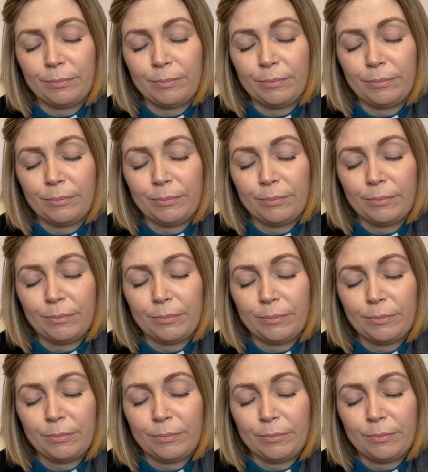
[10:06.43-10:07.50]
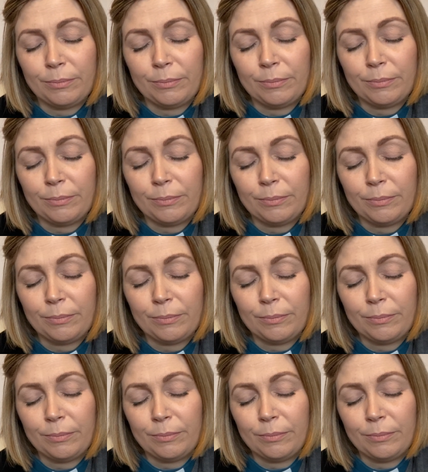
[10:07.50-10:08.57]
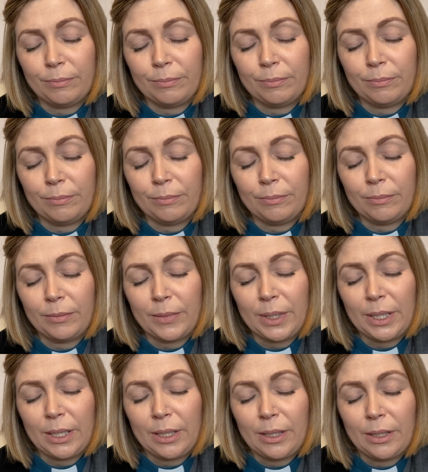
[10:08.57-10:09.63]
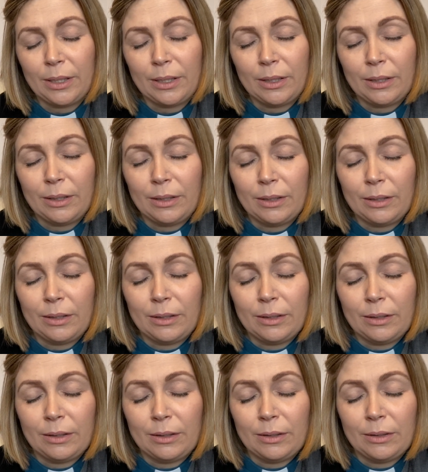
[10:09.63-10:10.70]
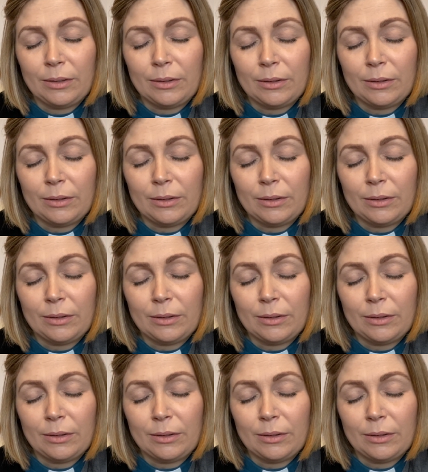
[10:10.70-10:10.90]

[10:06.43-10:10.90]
No one is speaking in this clip.